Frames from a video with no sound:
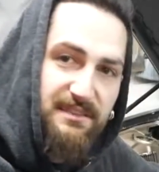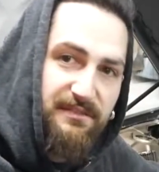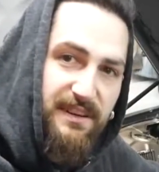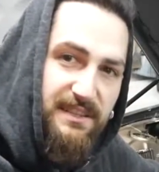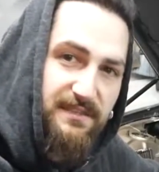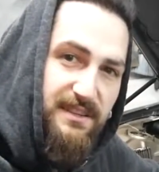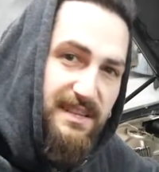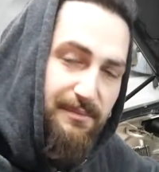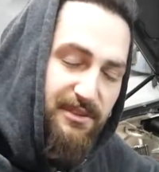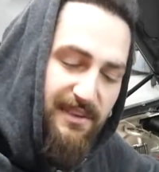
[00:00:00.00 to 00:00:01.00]
and fittings for the
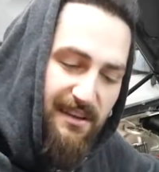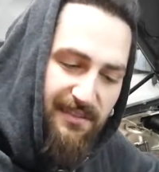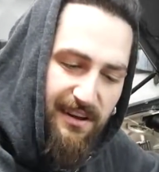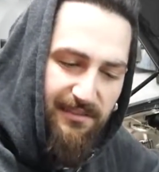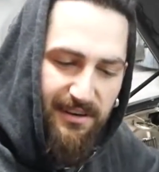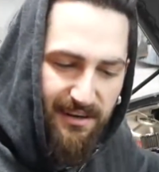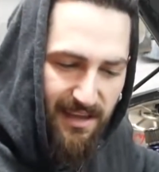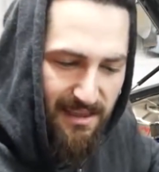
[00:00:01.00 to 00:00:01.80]
top of the valve cover.